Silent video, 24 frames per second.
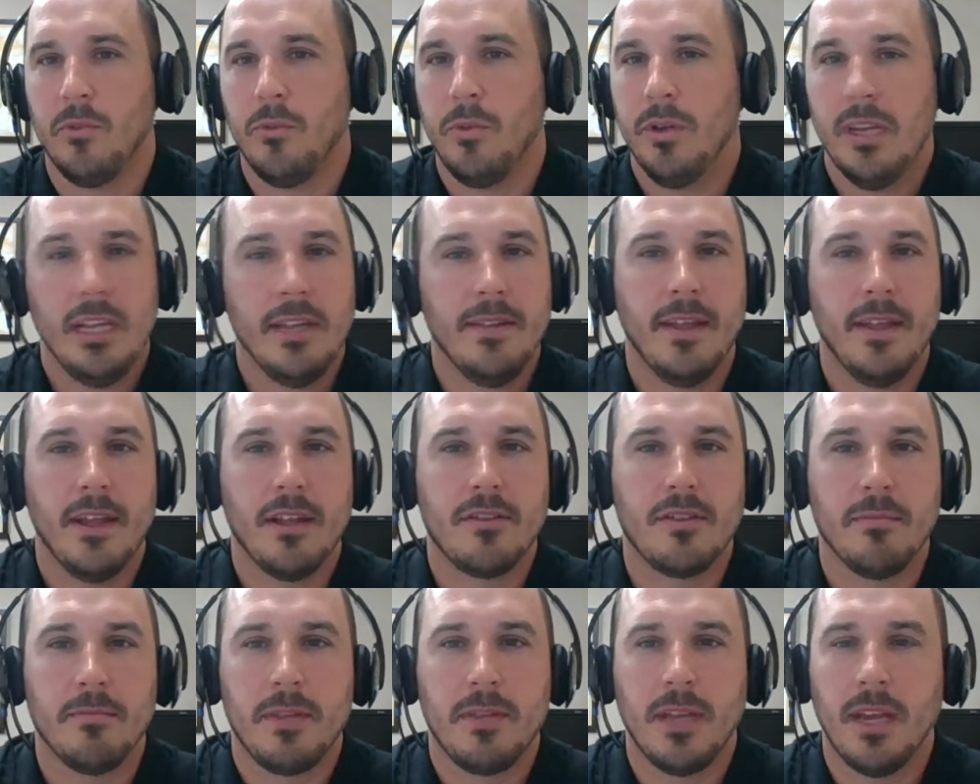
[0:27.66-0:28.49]
We need
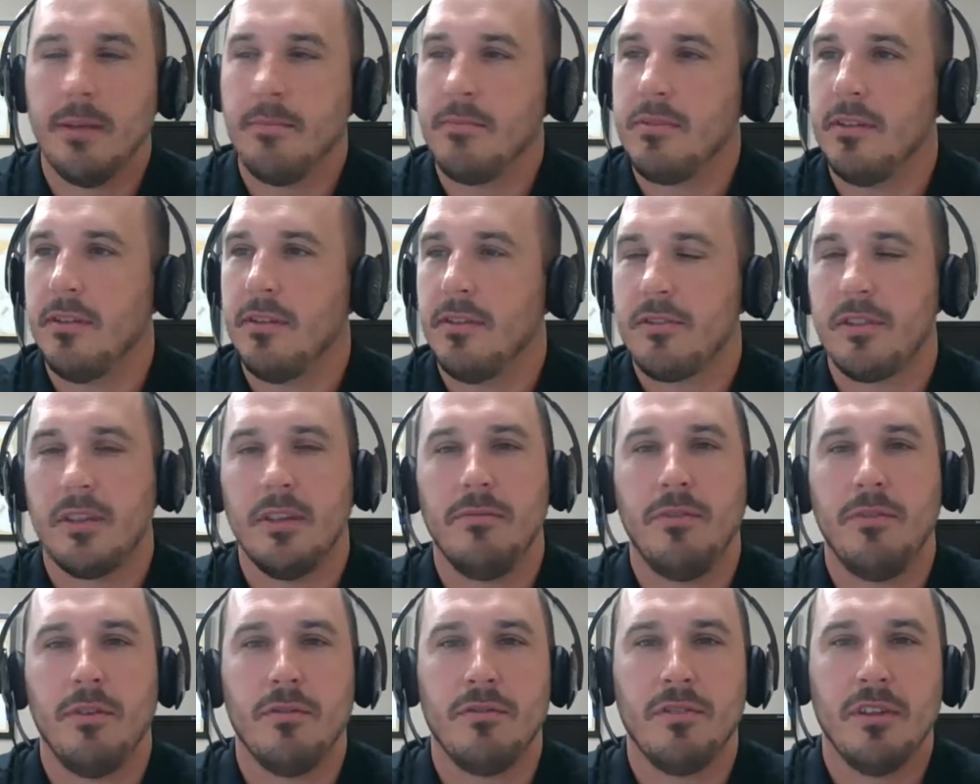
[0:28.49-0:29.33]
that sometimes in this
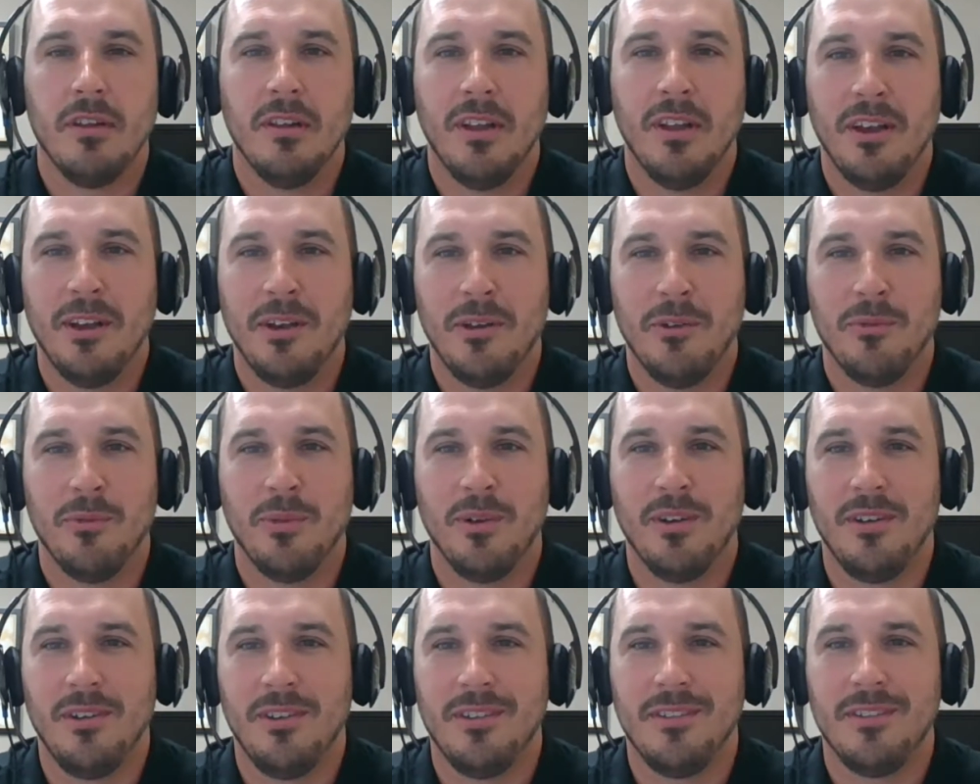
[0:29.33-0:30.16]
confusing lighting
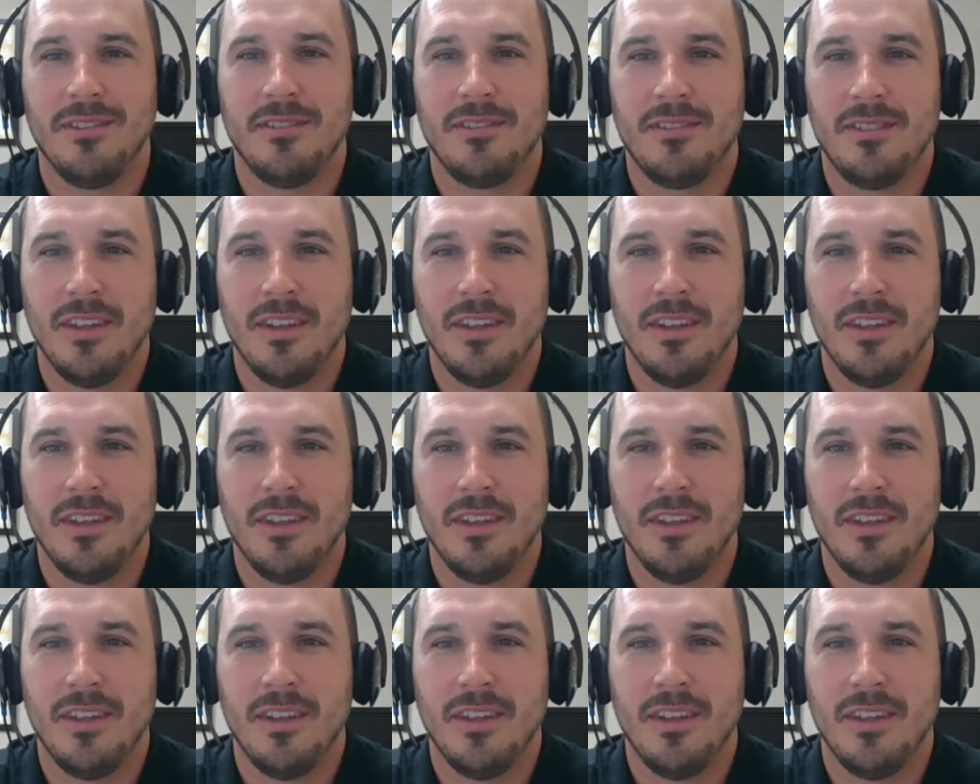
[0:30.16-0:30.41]
world, and